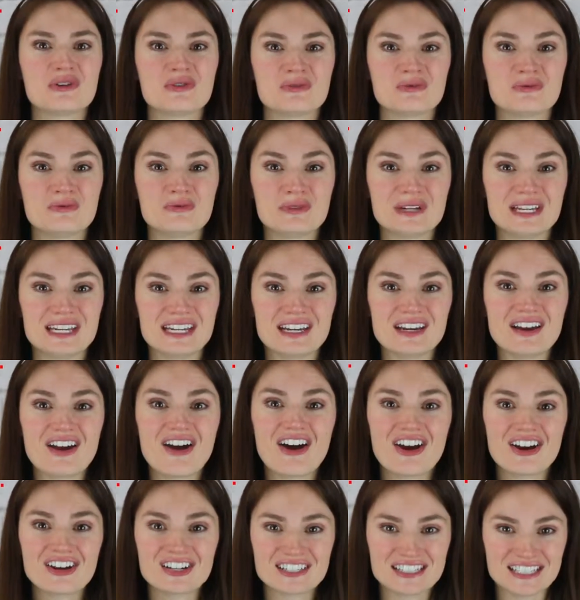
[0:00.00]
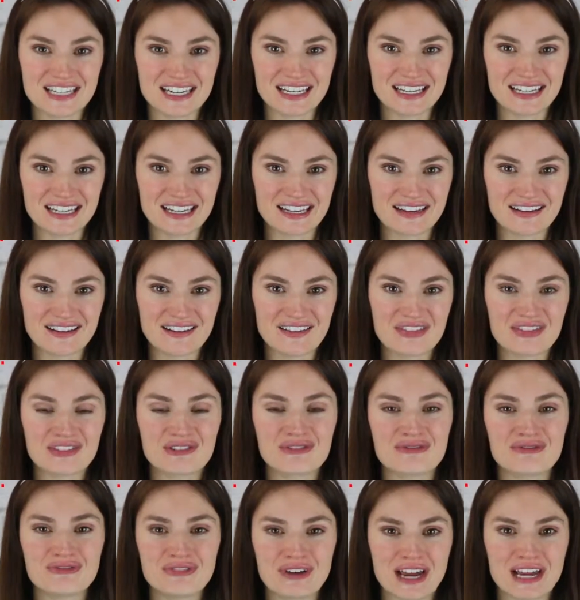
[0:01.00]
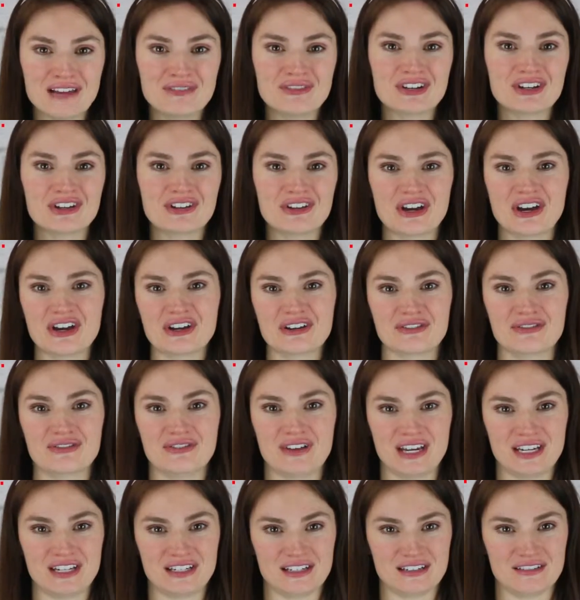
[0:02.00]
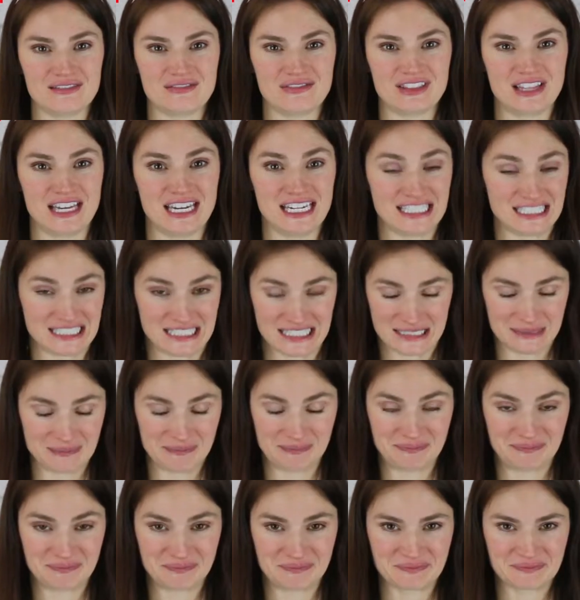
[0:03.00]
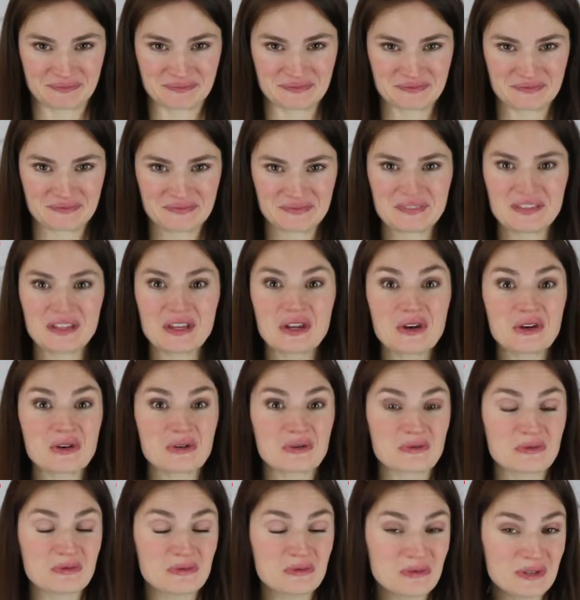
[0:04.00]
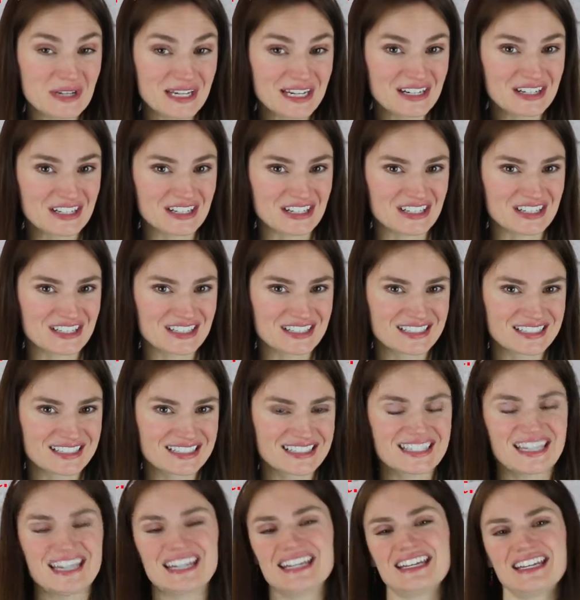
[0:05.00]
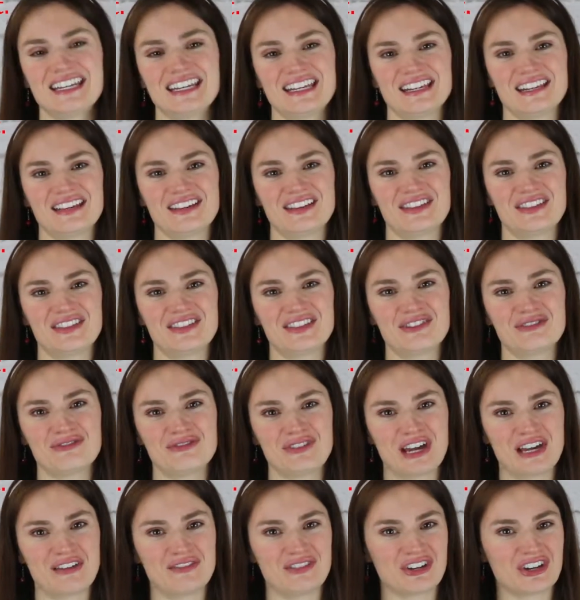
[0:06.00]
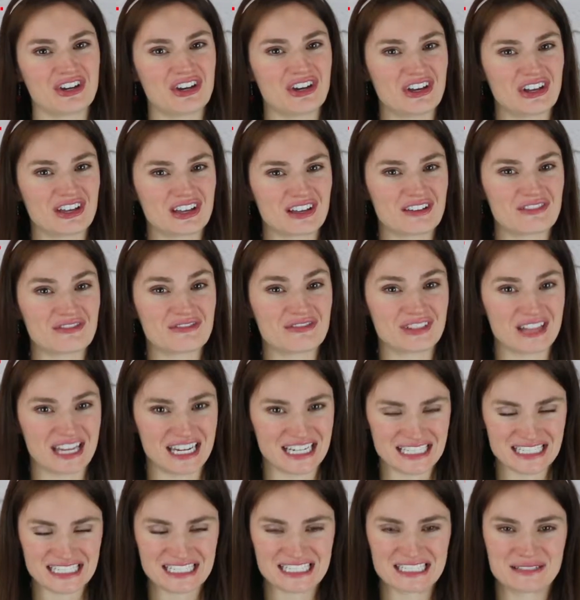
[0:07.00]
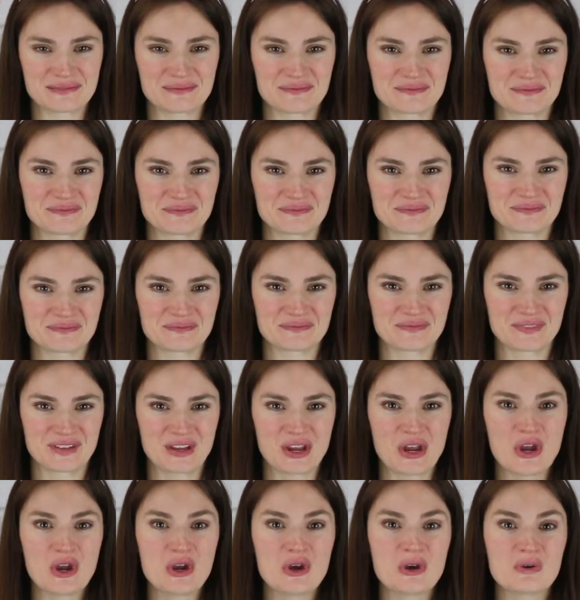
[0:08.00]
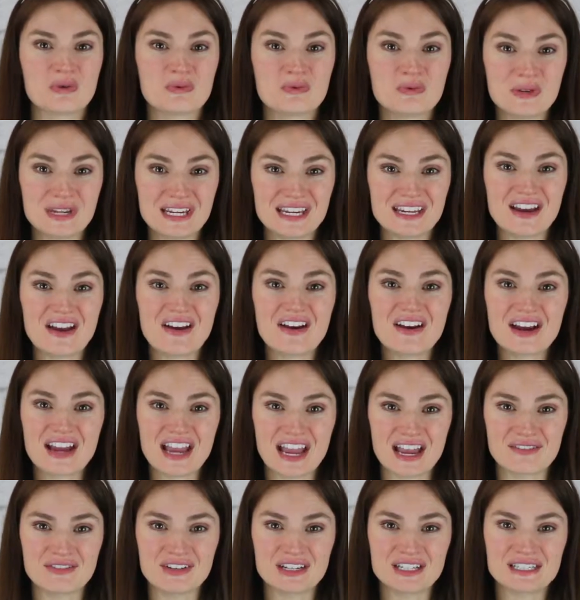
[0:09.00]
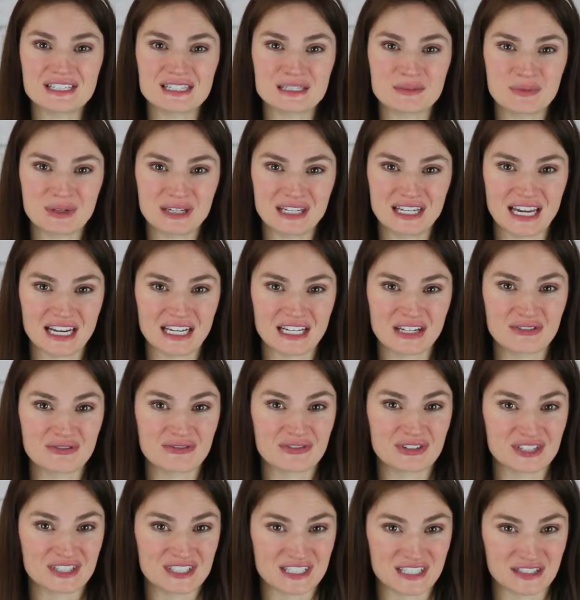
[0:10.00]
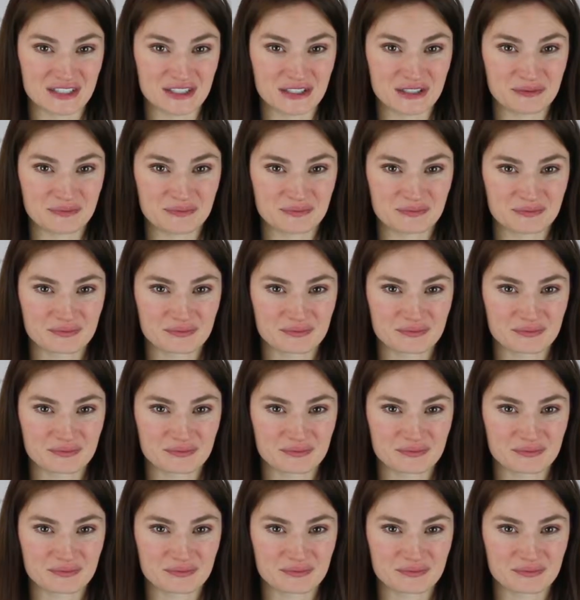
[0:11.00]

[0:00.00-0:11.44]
We are taking the 5 o'clock flight. We're taking the 5 o'clock flight. We are having spaghetti for dinner.